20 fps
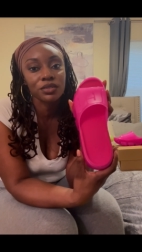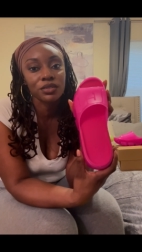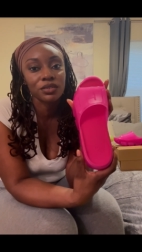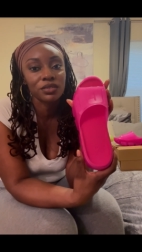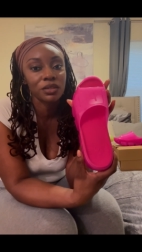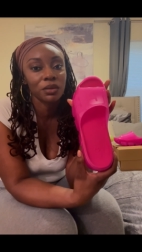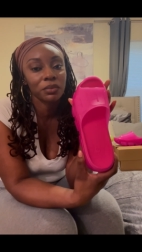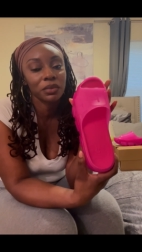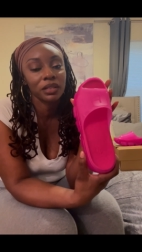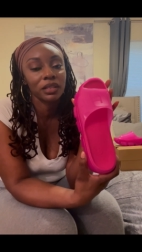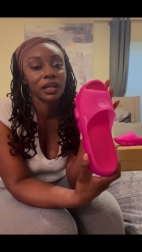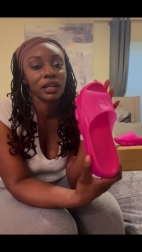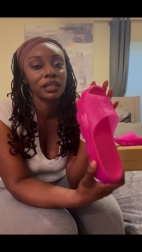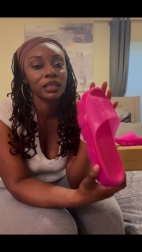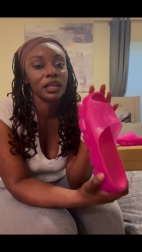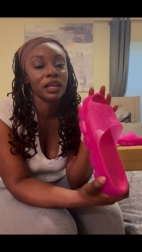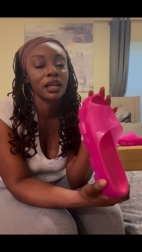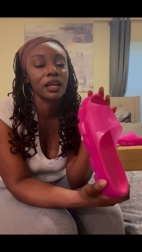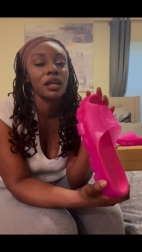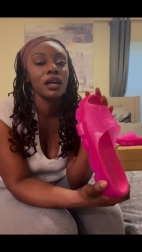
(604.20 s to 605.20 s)
or something like
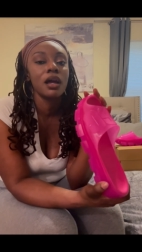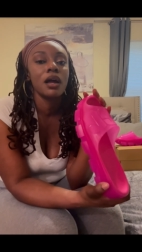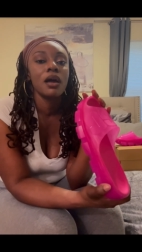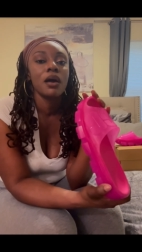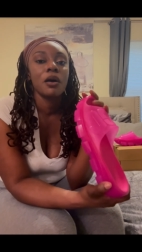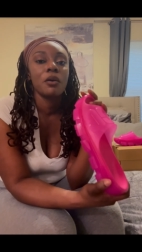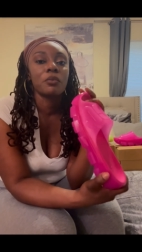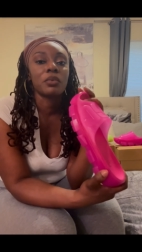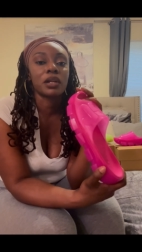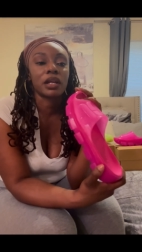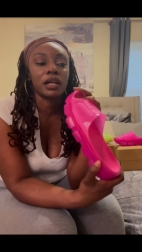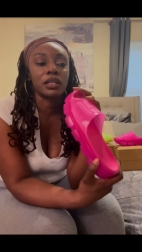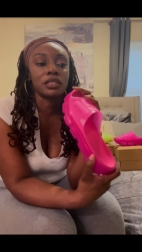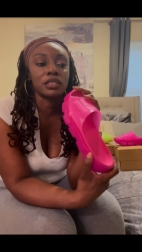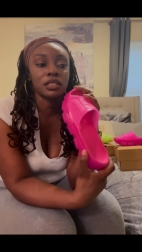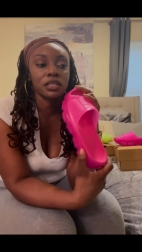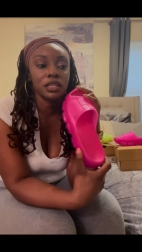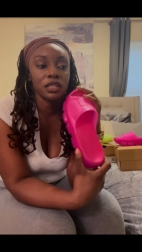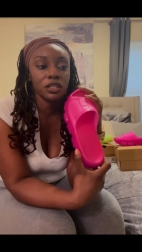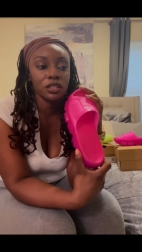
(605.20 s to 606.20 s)
that. But I
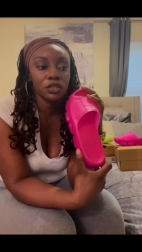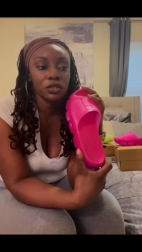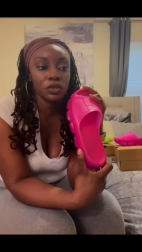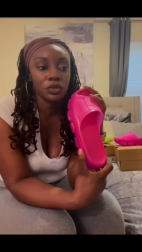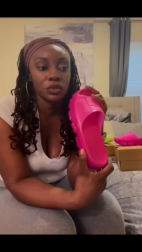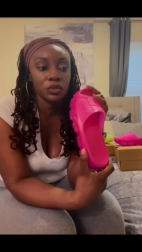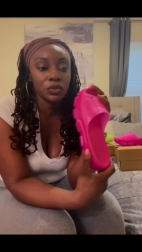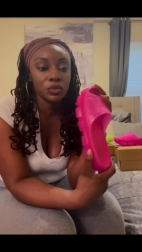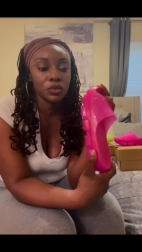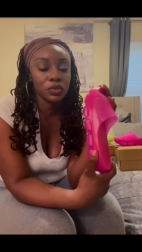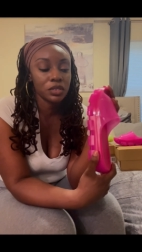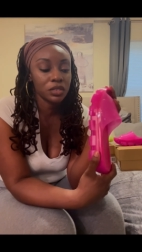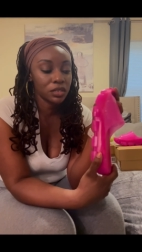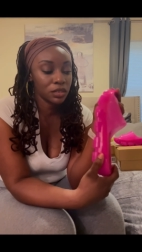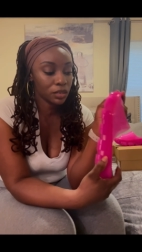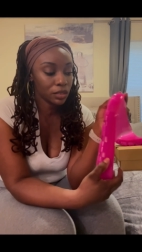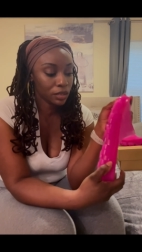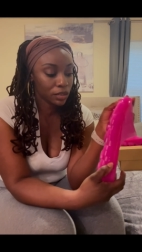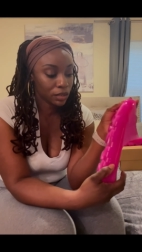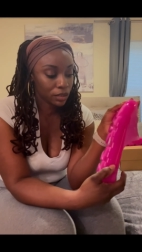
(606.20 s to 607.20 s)
did use
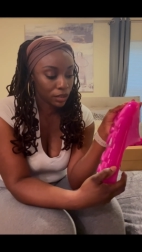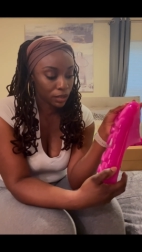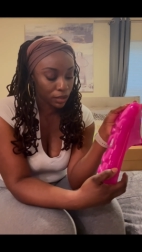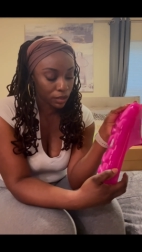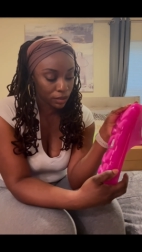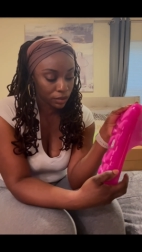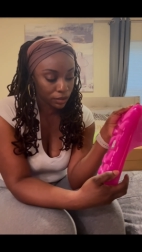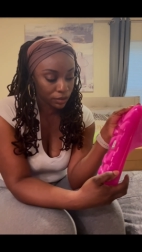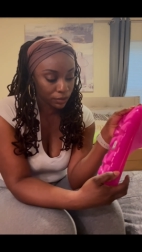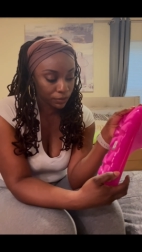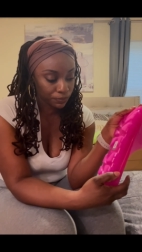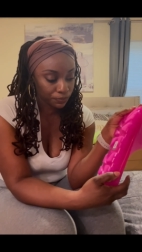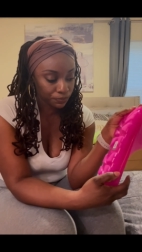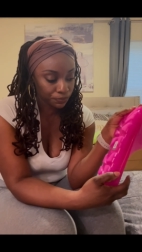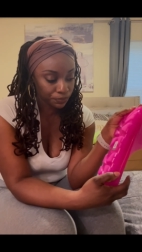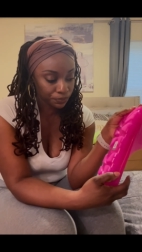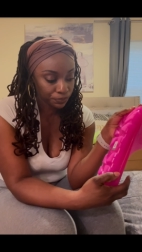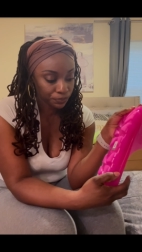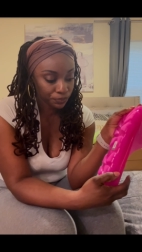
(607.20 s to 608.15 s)
the, um,